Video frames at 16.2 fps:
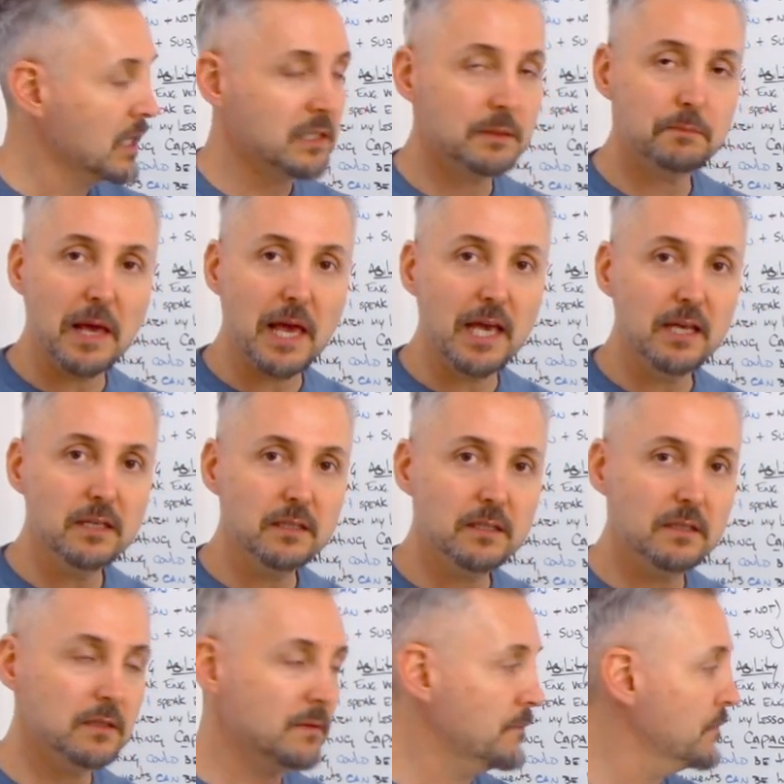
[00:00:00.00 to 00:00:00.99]

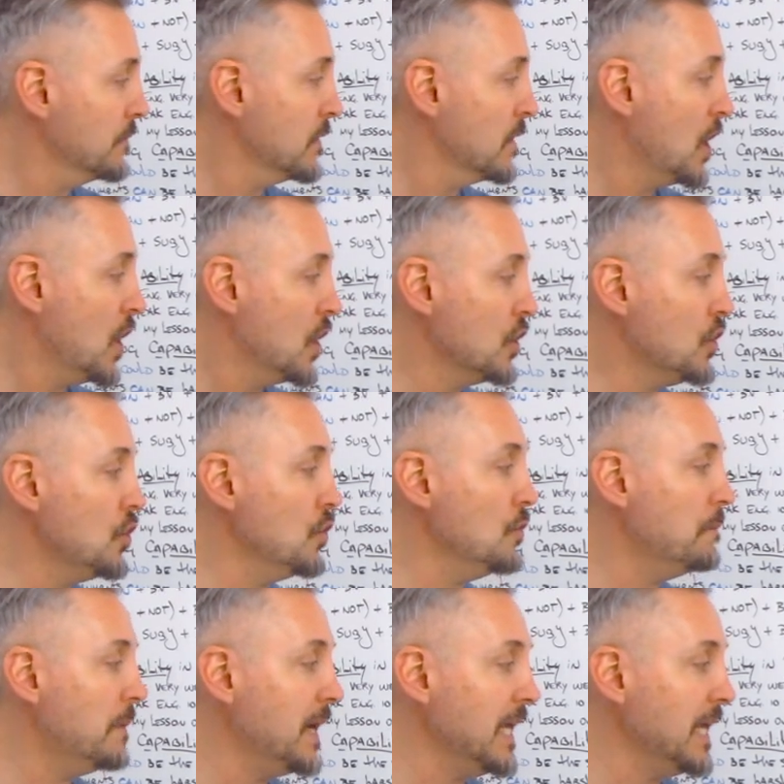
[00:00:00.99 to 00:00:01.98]
space,
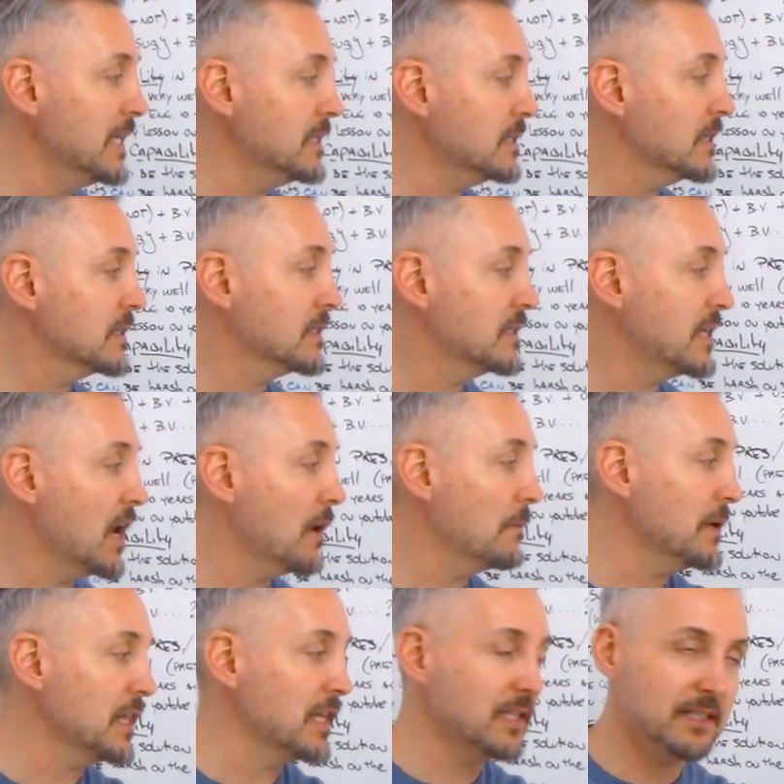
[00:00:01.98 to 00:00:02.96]
you please
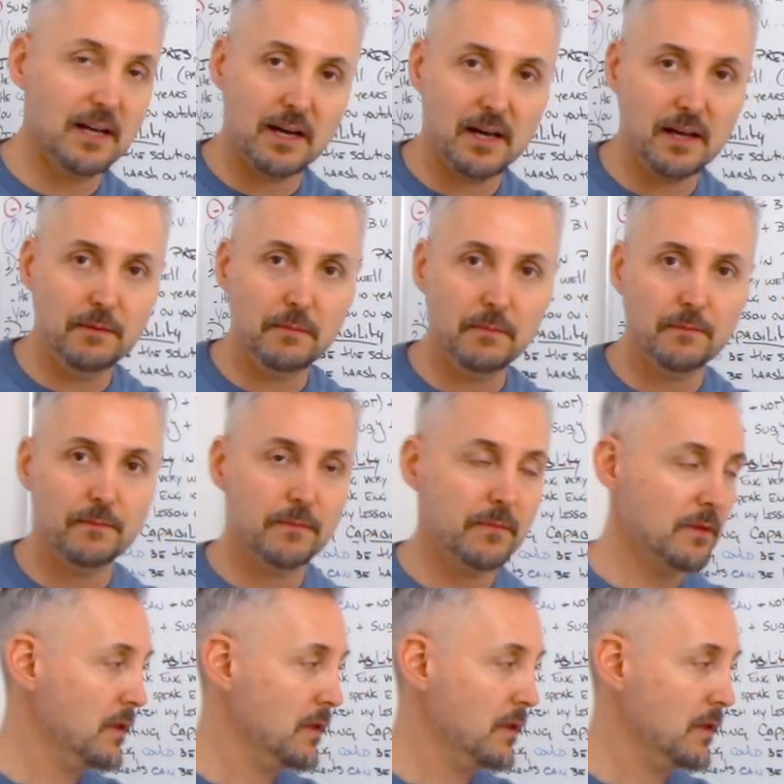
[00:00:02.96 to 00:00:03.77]
tell me the time.